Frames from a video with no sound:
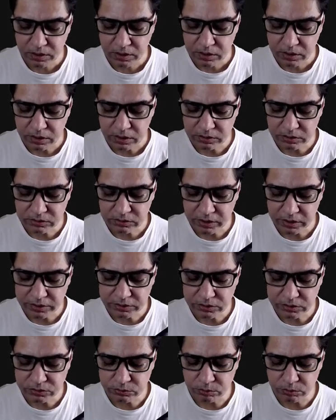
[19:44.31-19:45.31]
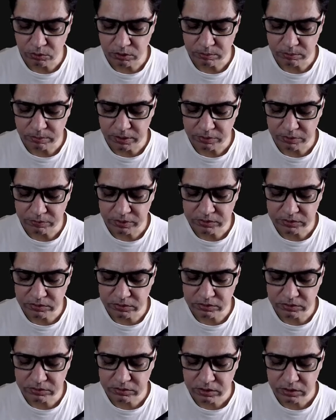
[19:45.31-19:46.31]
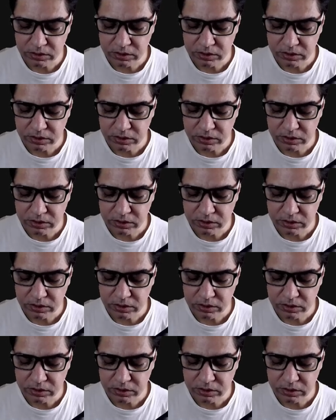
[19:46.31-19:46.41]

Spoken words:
inside the small blood vessels,